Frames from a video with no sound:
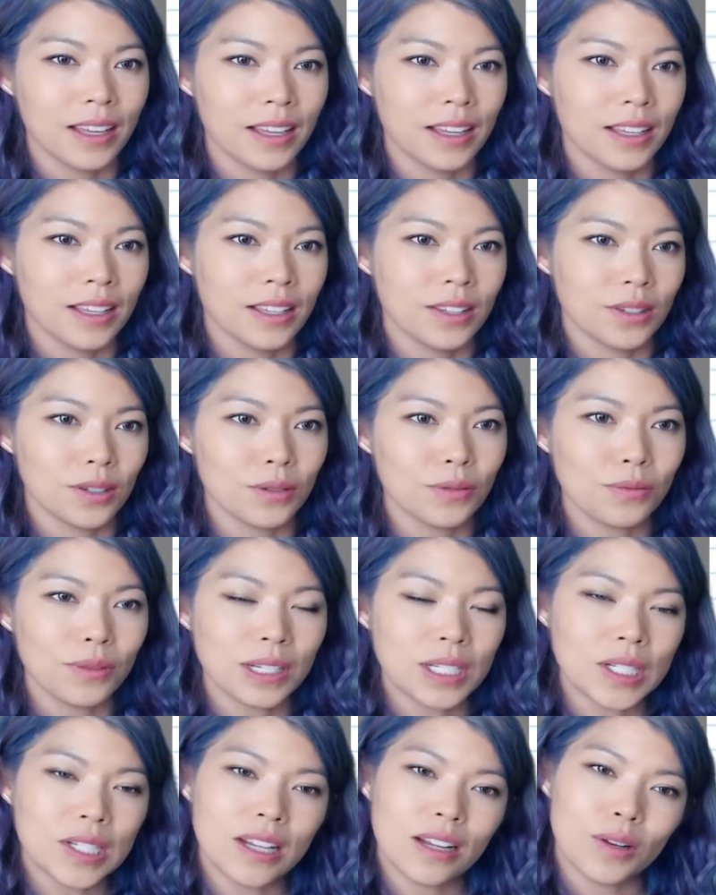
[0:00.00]
So what
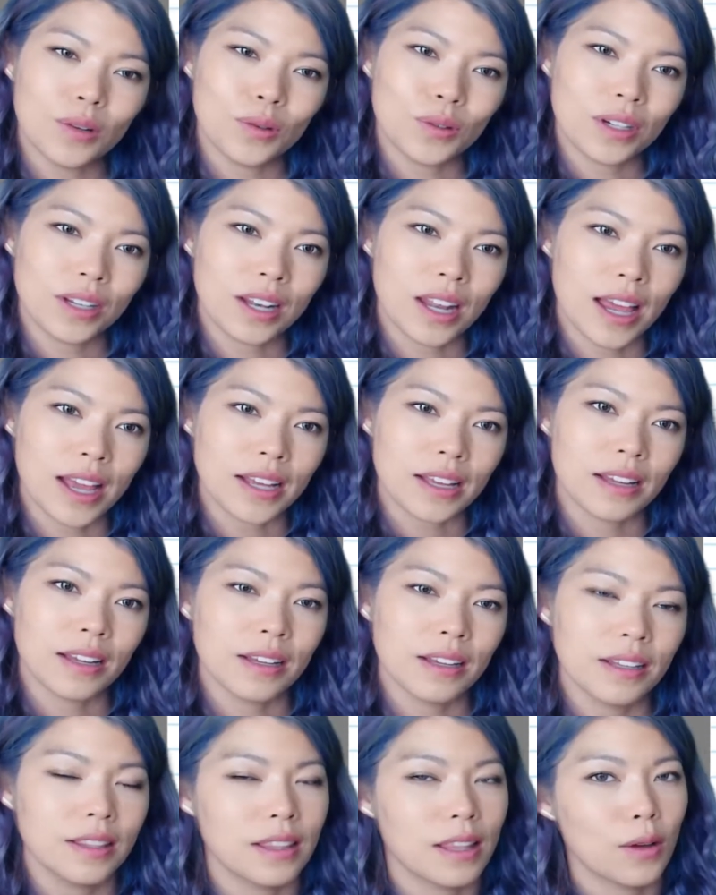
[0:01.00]
do they look like?
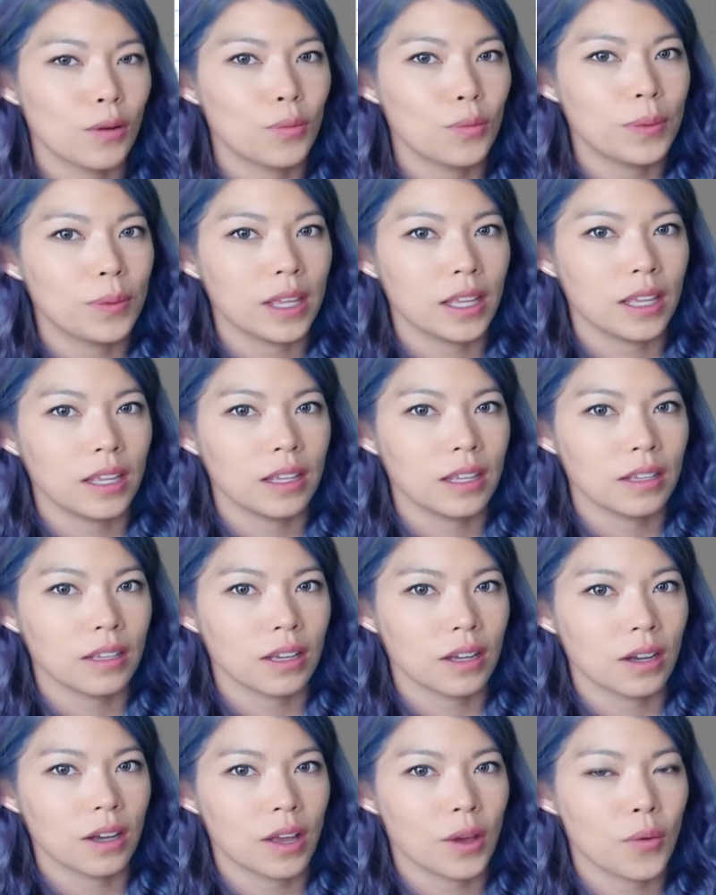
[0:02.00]
There will be
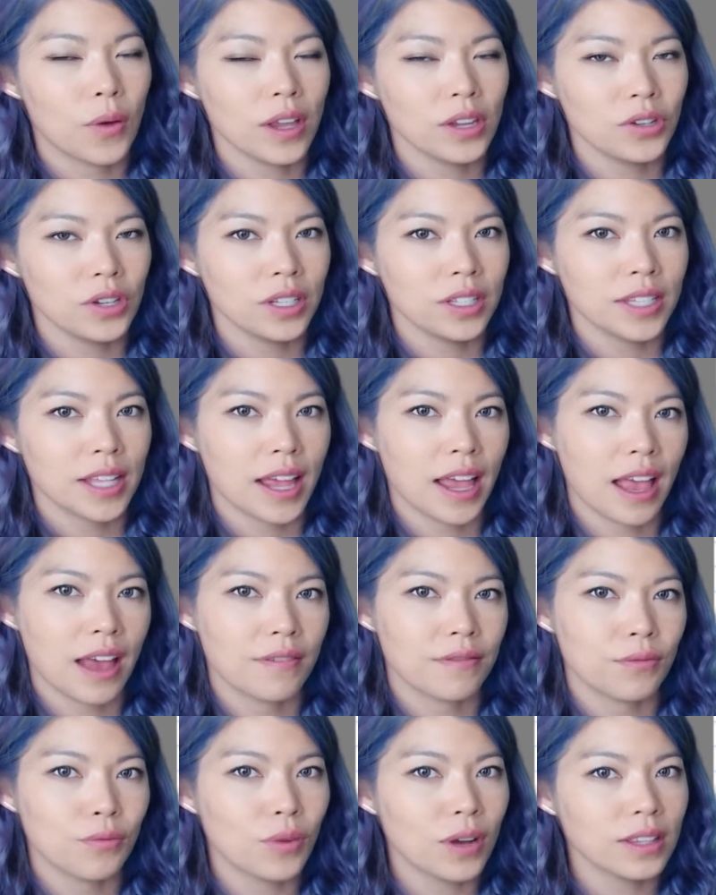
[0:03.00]
equations that
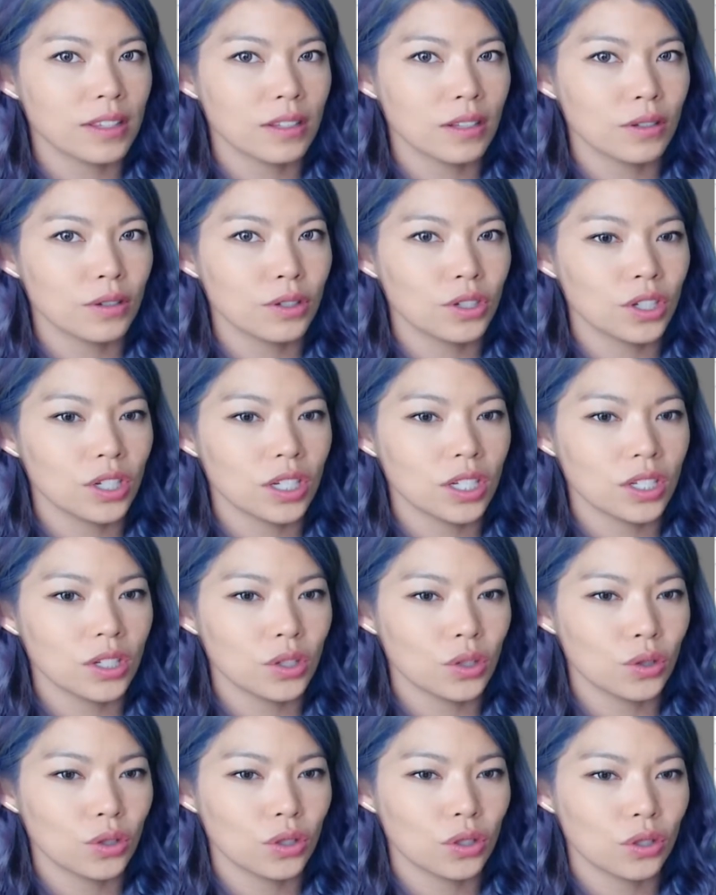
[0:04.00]
have one solution,
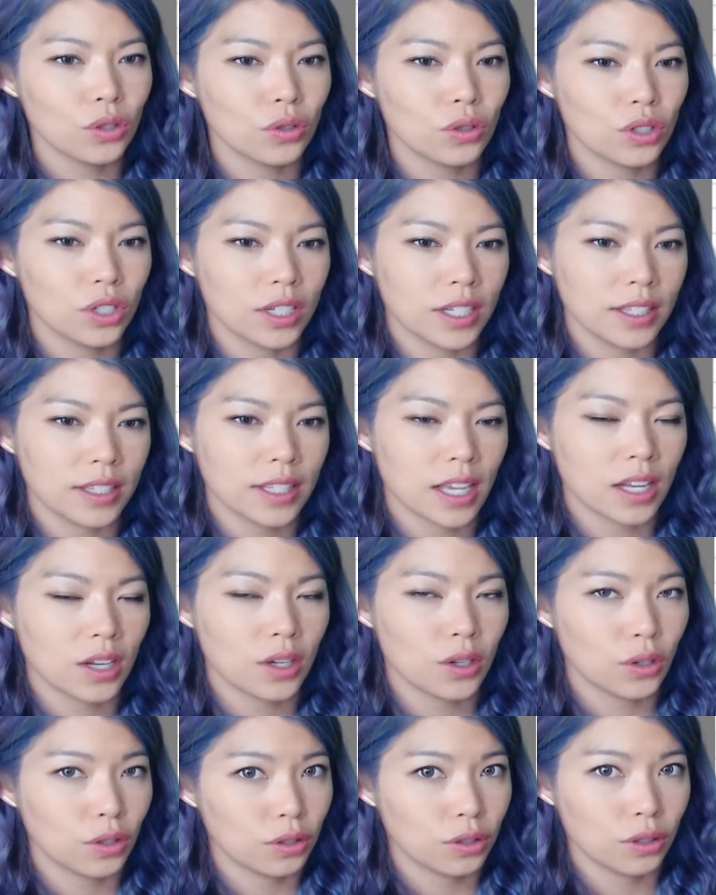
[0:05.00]
two solutions, and
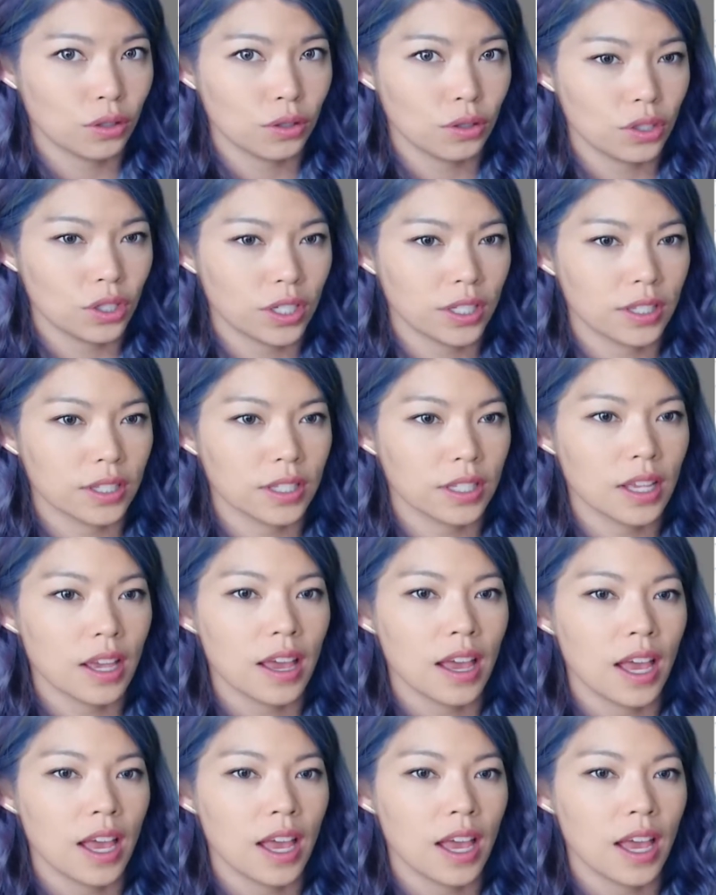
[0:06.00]
no solutions.